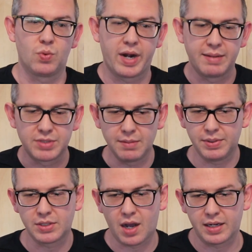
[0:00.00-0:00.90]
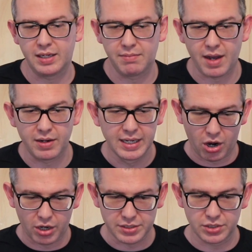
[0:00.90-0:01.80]
What I'm simply talking about
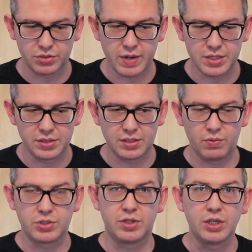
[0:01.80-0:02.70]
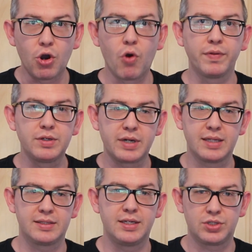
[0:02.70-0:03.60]
are situations in which the only
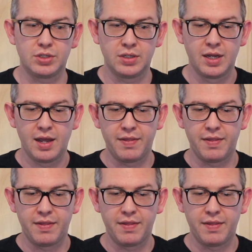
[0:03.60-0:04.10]
translation